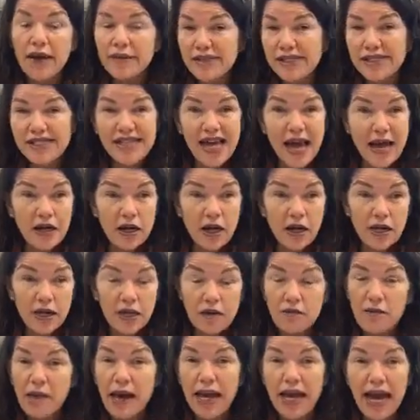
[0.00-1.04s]
I've sat
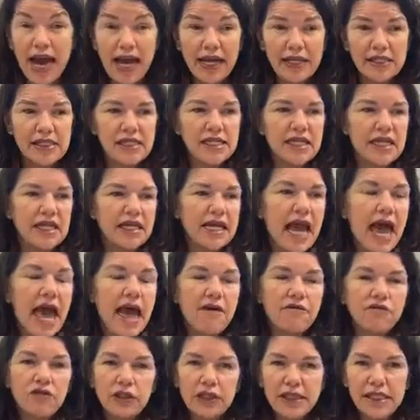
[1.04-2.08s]
on it by accident.
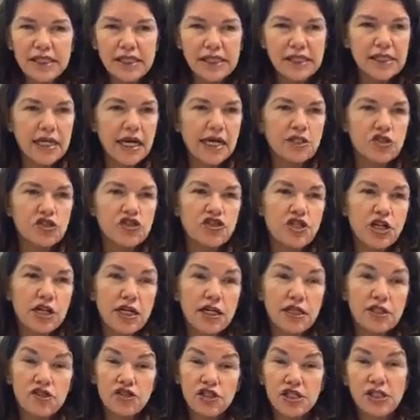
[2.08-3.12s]
Everly's touched
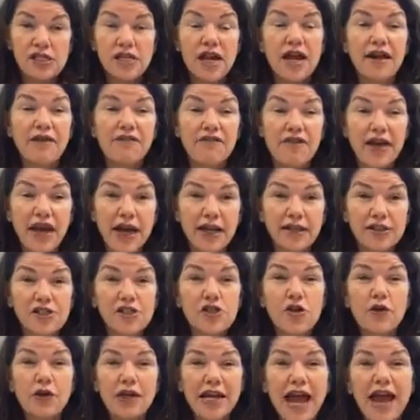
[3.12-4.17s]
it. She's not a
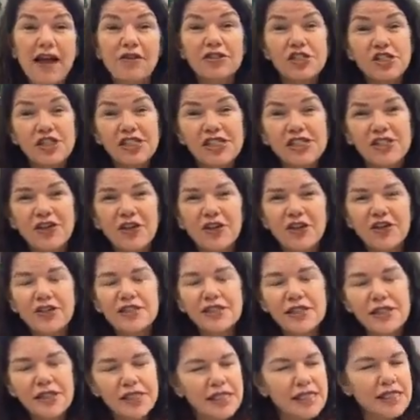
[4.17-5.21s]
fan. So now she's
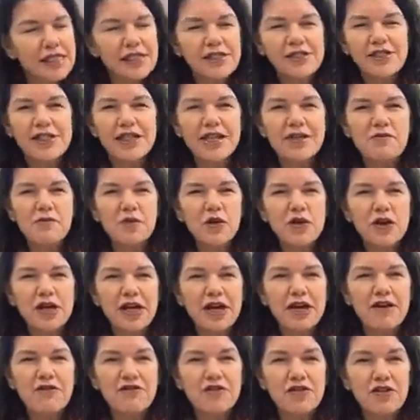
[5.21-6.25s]
learned this the
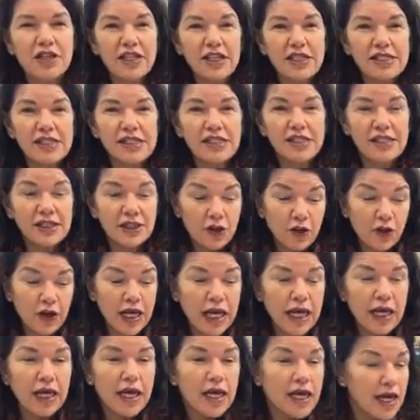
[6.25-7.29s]
beauty of
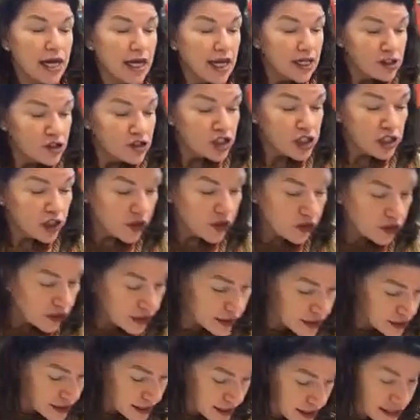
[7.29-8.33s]
learning. she
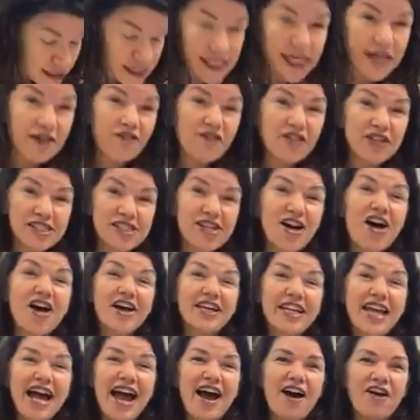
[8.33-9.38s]
looks to see if it's
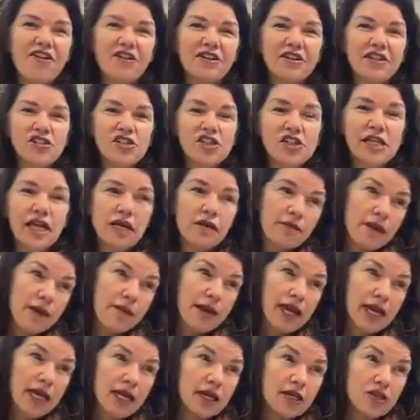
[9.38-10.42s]
on now. She's like,
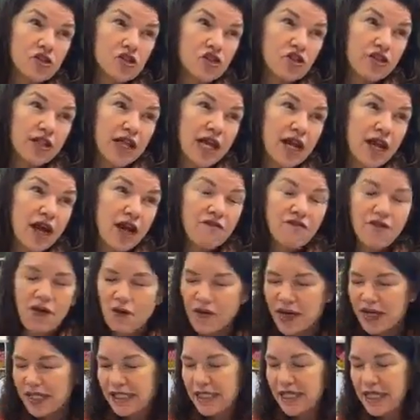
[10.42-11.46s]
nice. "Hey, can you turn that off?
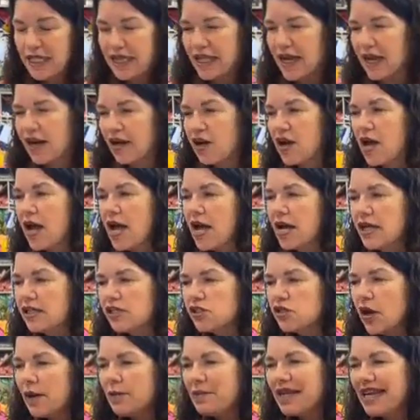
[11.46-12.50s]
I want to sit there."
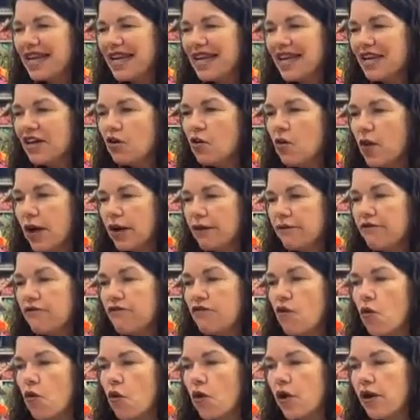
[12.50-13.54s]
So I'm getting one
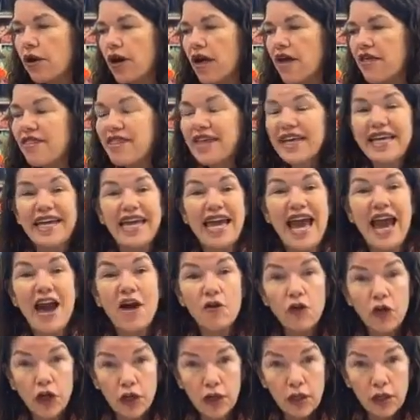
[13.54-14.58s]
for the
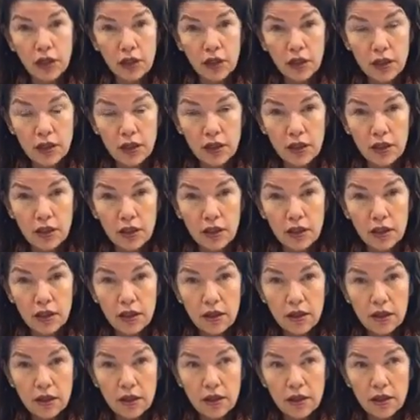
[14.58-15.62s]
counter.
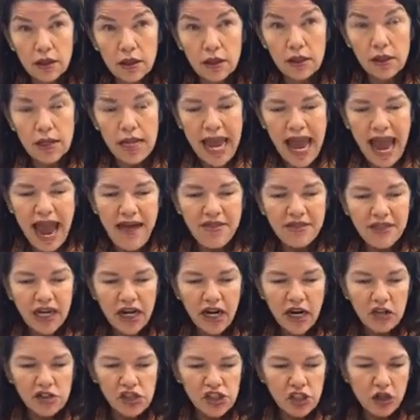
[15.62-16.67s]
And
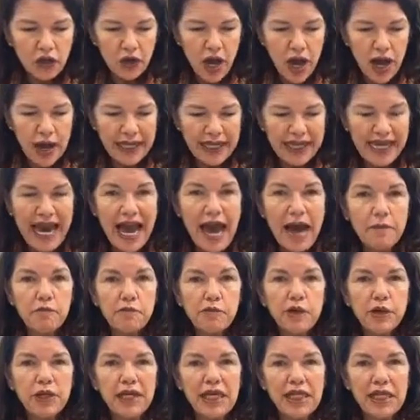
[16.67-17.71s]
then I also got
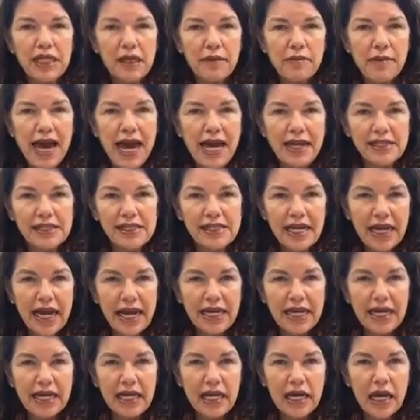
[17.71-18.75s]
cat prickly mats
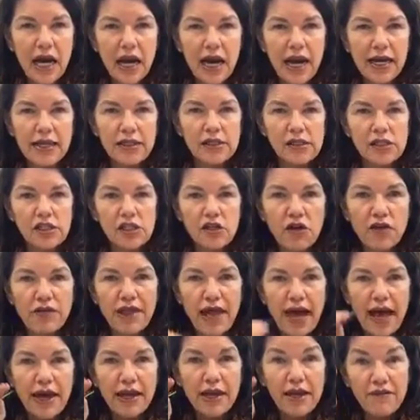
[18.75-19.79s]
that I can cut
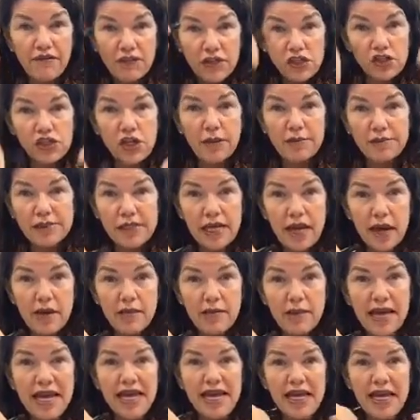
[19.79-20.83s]
so that if he jumps
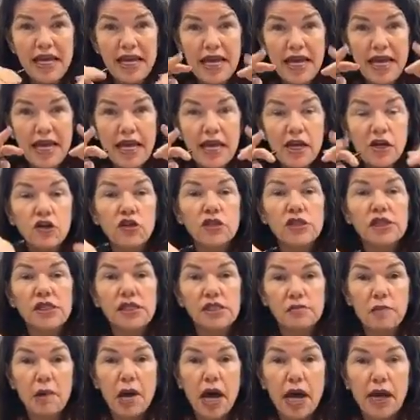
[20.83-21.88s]
up, it
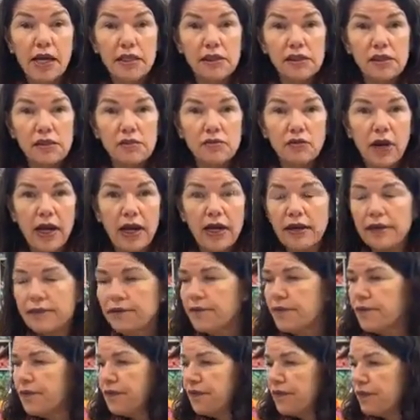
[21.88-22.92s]
hurts his paws, hmm.
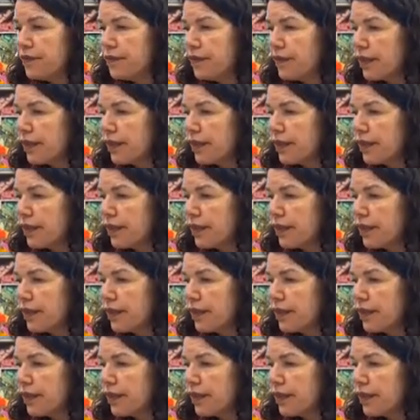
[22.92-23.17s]
right?